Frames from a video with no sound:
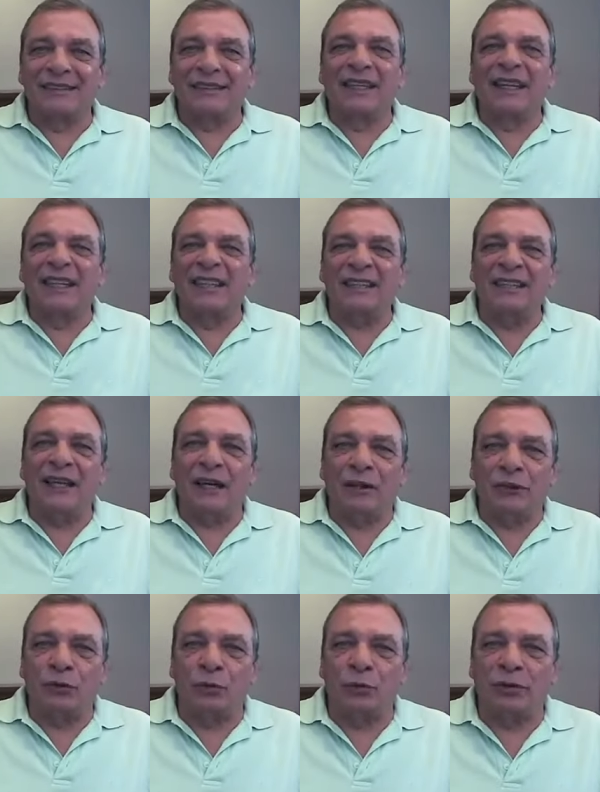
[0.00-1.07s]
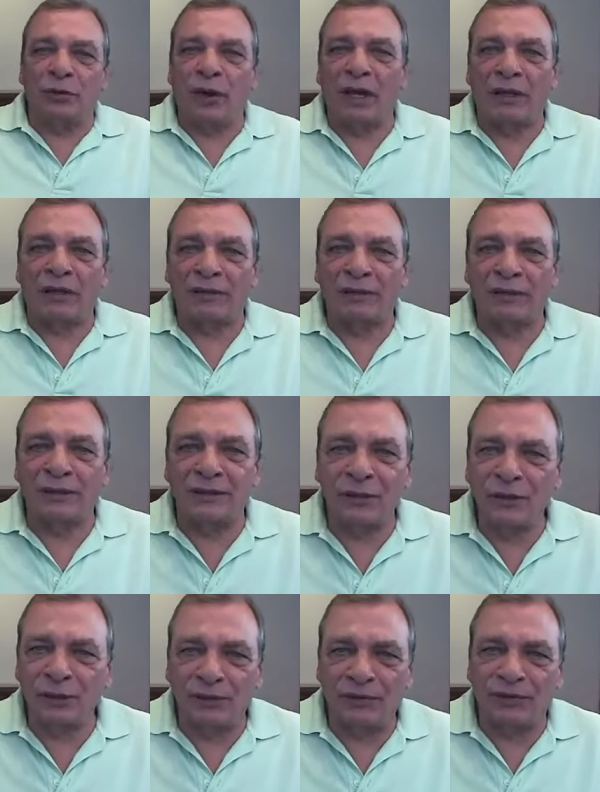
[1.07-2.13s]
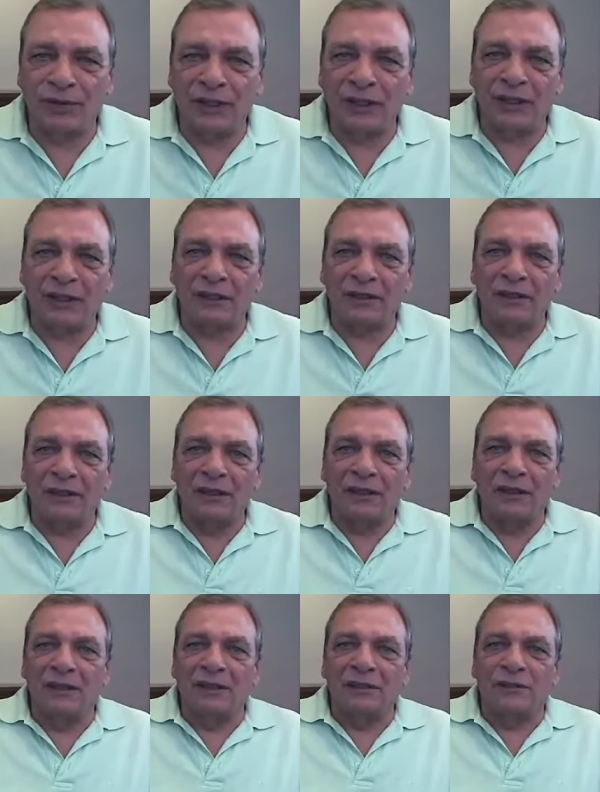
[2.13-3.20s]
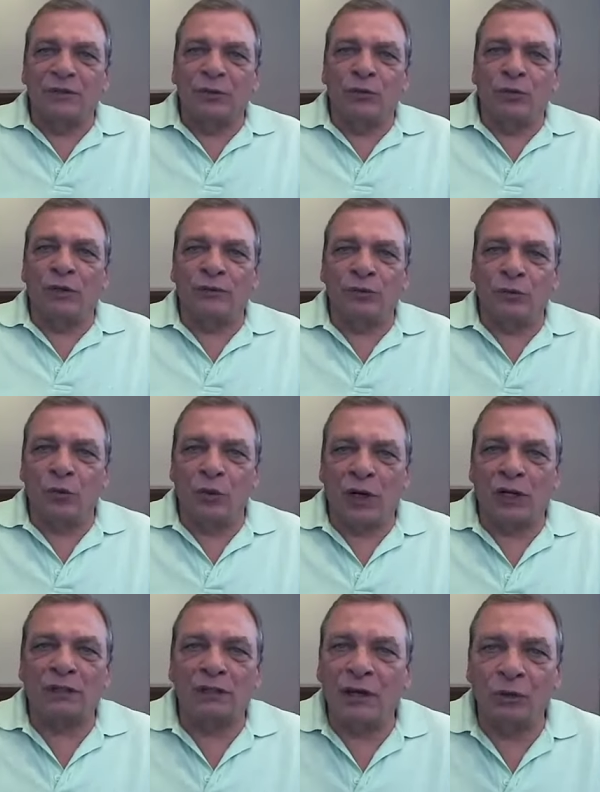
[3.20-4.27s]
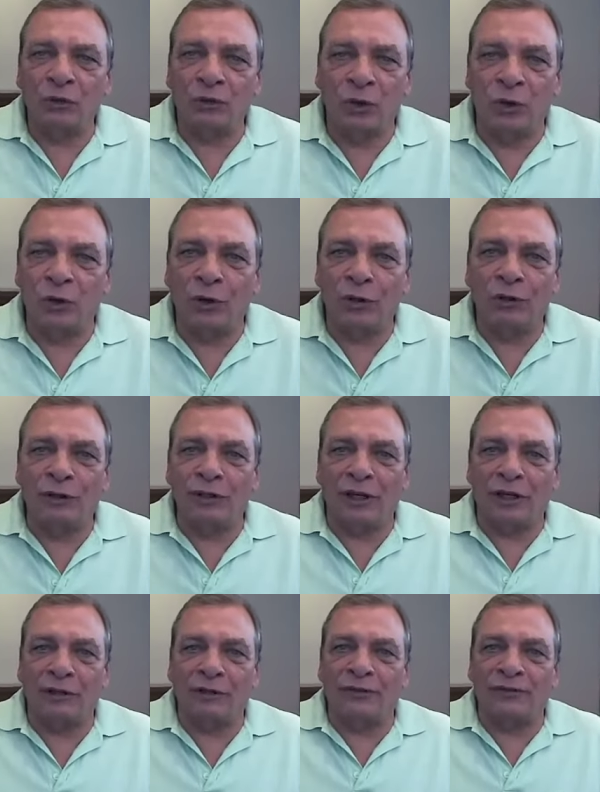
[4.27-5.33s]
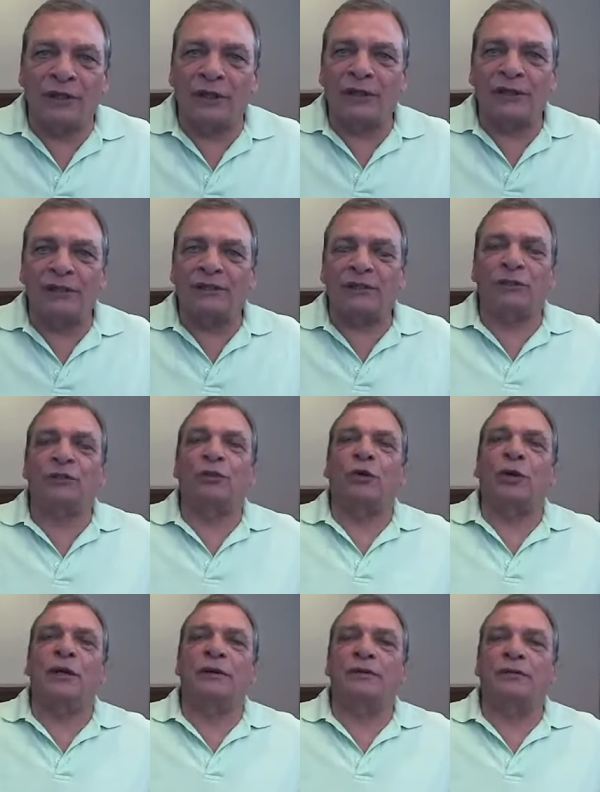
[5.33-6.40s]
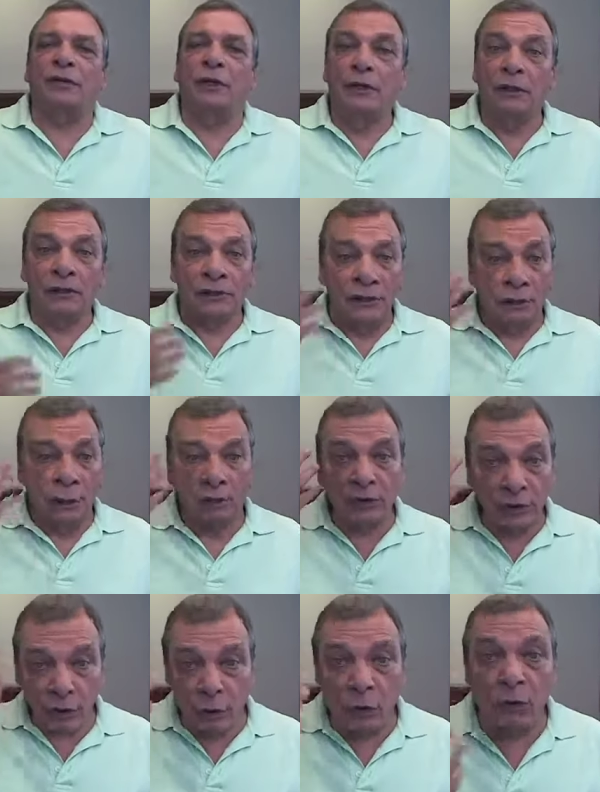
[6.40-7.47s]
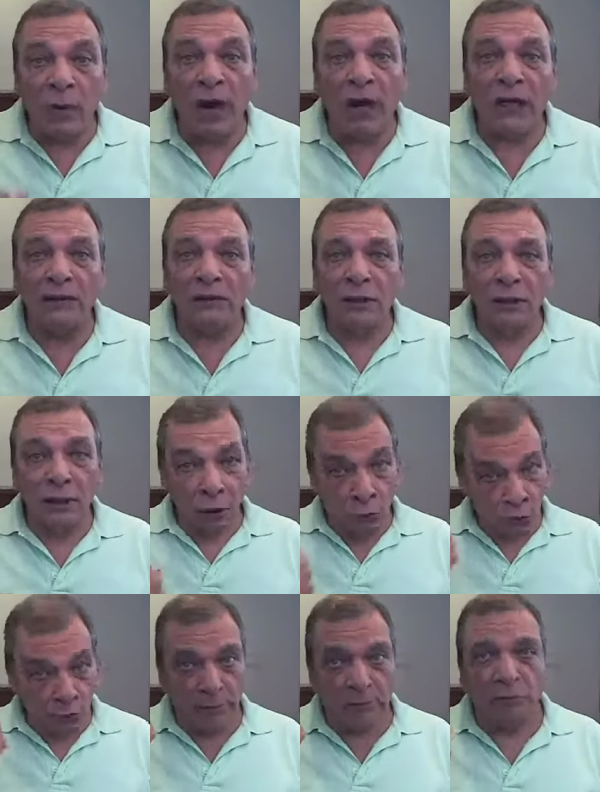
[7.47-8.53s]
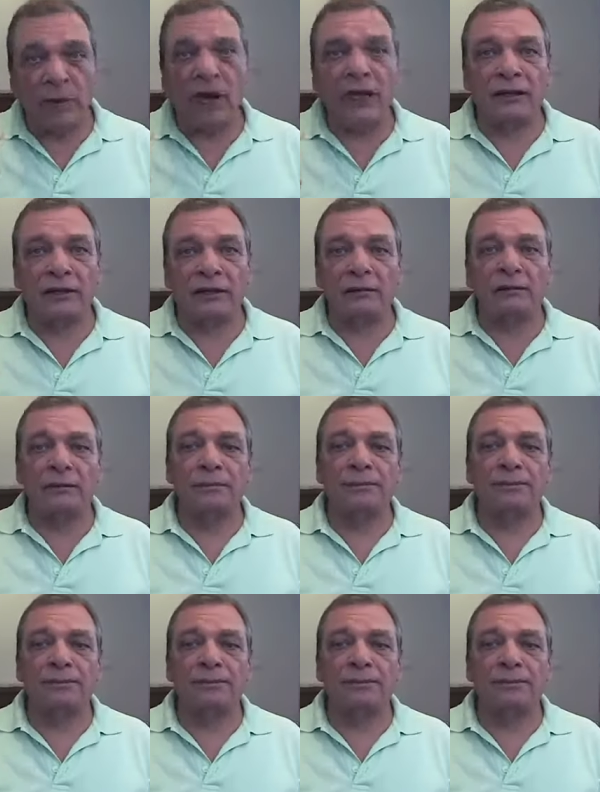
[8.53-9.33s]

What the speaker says: It's an idea to be right. It's not a feeling. So you have to cut down all the other feelings that you have so that your mind will be right.